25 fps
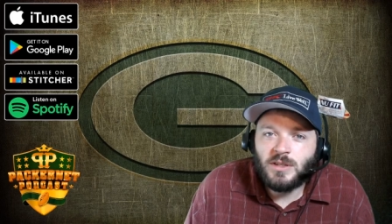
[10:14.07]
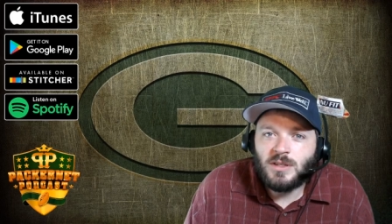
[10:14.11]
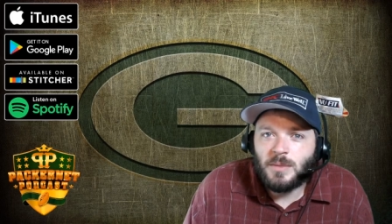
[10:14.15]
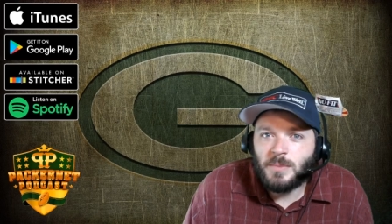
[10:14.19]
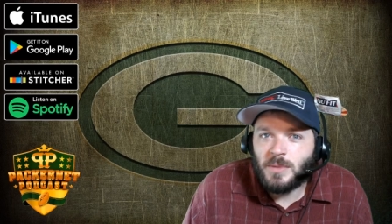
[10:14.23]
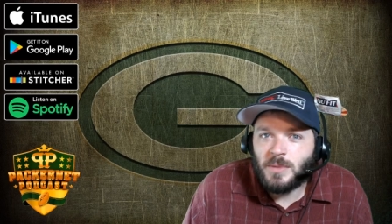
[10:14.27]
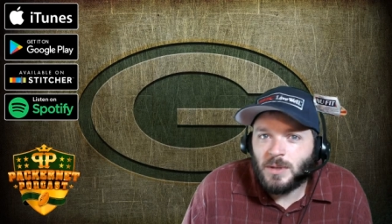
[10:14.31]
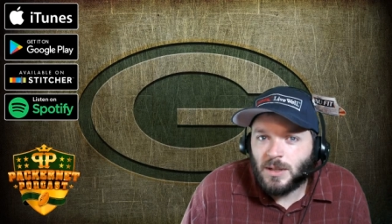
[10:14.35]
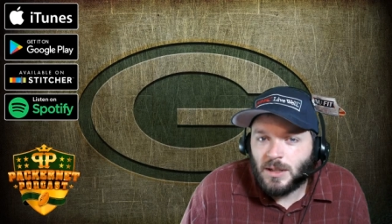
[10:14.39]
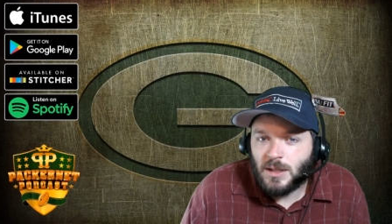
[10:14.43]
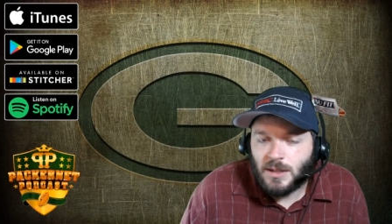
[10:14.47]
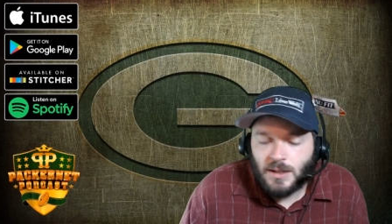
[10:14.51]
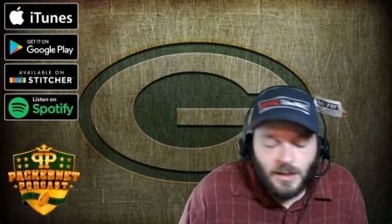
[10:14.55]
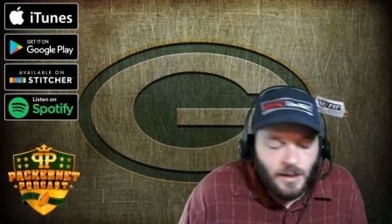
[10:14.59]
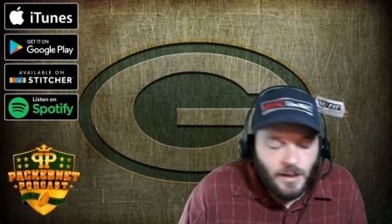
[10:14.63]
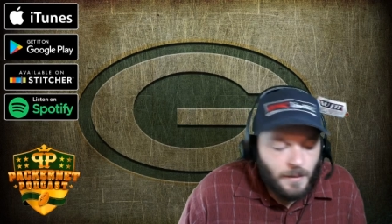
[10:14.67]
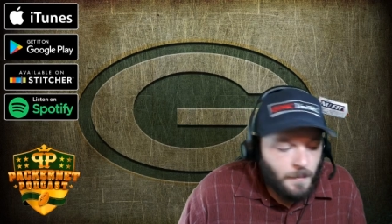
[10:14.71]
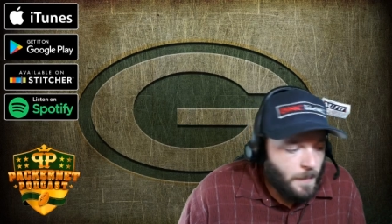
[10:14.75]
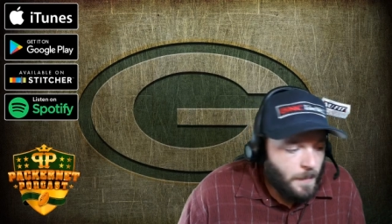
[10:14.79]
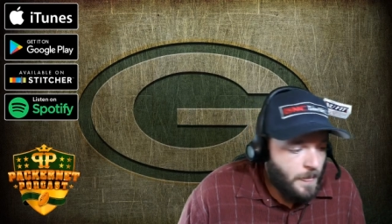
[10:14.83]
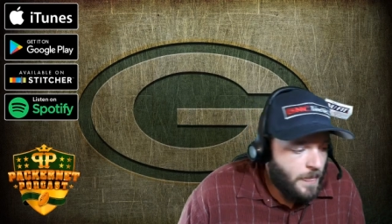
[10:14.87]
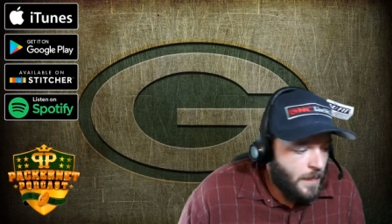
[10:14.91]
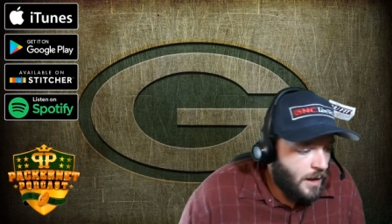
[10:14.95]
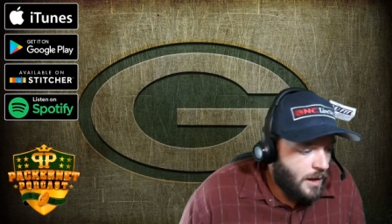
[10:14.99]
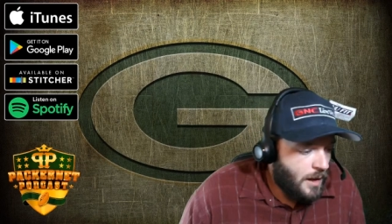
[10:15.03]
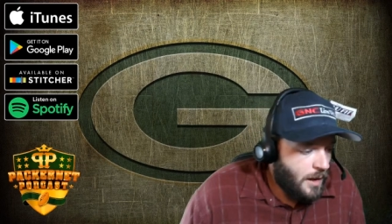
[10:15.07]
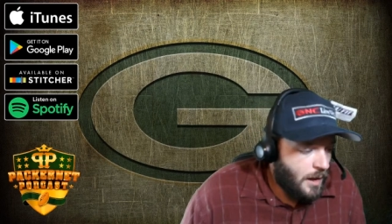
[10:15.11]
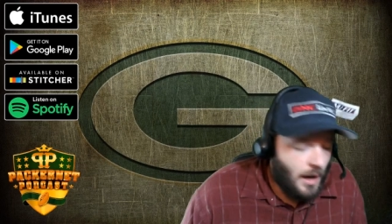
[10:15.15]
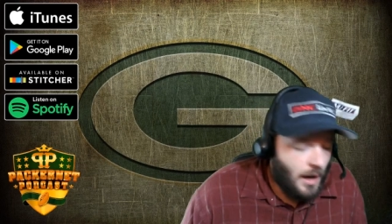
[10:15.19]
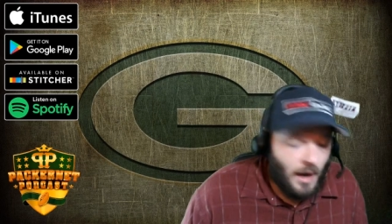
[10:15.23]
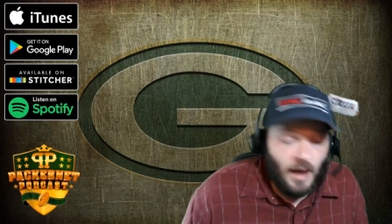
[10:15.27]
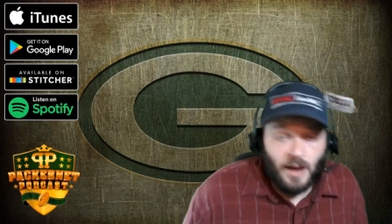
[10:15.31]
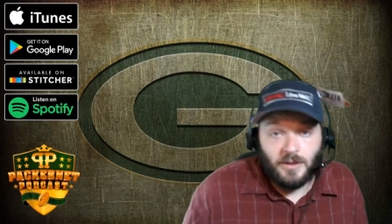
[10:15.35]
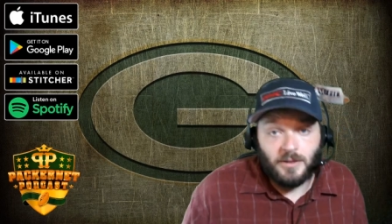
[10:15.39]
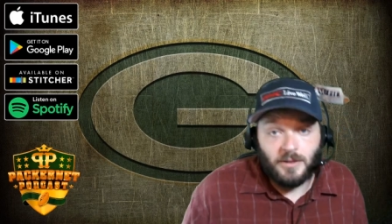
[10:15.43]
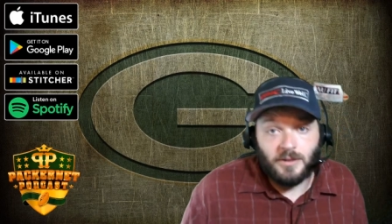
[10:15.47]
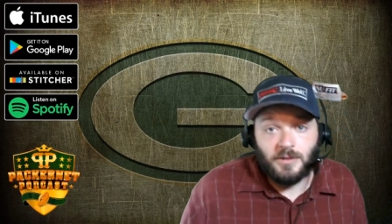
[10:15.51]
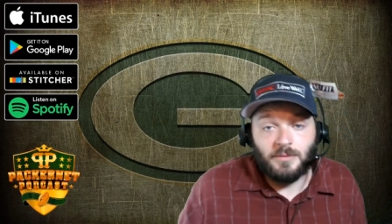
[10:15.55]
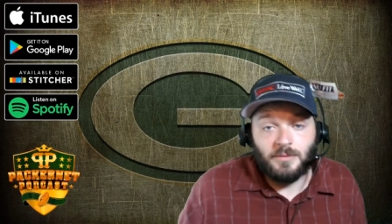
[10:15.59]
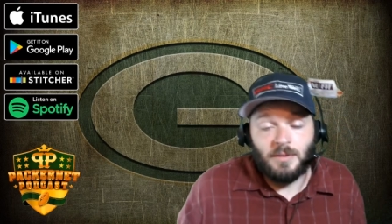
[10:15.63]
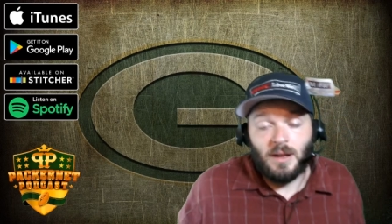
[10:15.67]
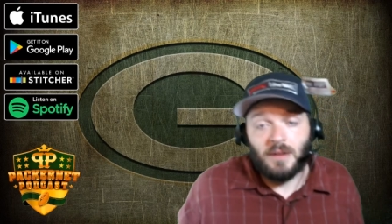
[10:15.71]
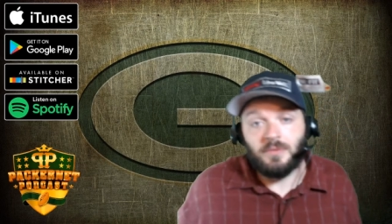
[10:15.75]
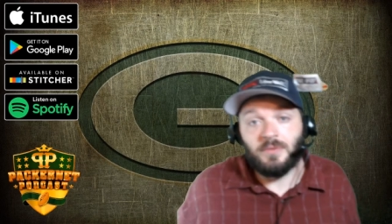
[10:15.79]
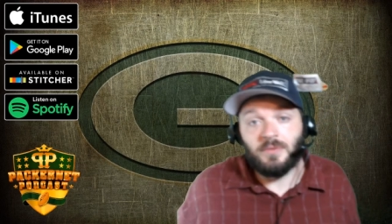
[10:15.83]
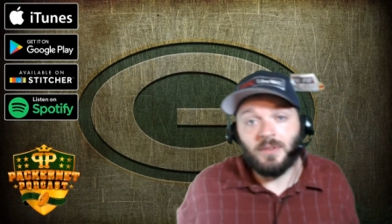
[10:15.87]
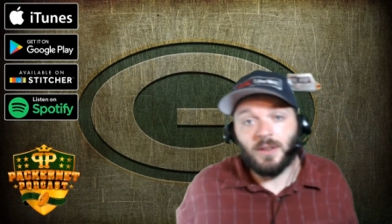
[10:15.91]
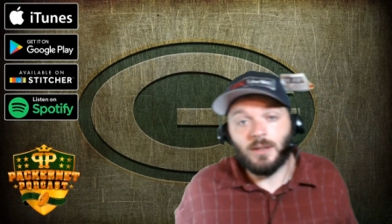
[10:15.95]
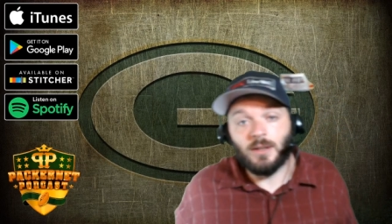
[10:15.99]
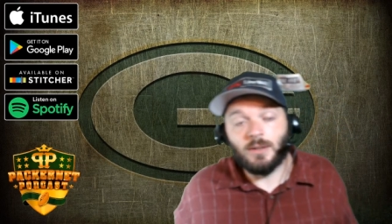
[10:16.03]
something like that. I don't know. I
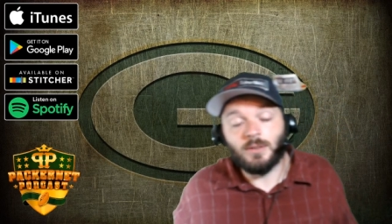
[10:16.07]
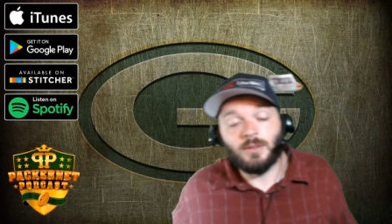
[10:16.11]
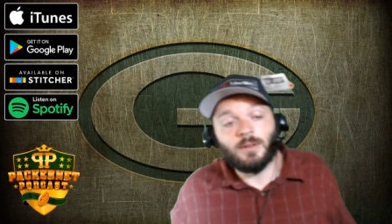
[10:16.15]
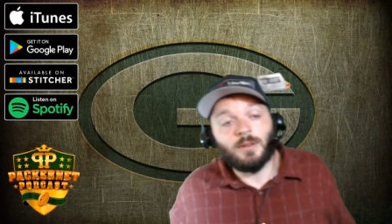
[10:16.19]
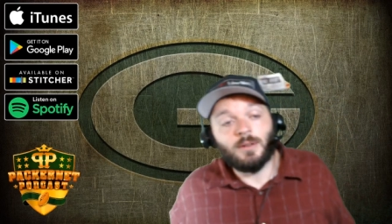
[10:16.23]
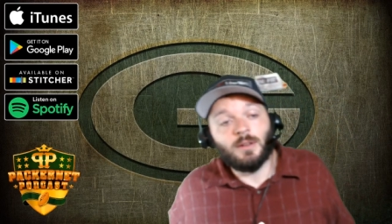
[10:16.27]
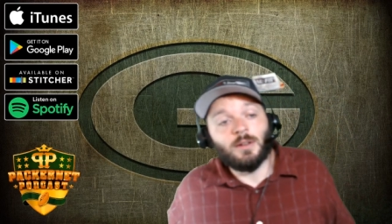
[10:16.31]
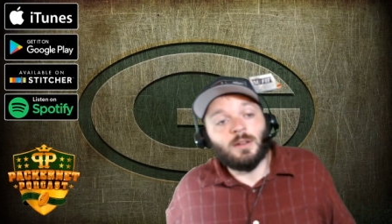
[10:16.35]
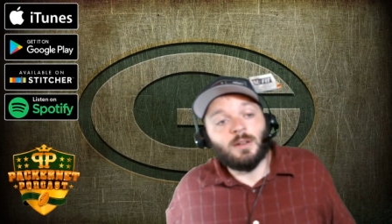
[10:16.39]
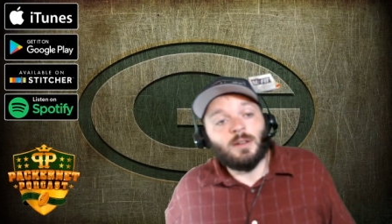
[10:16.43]
failed.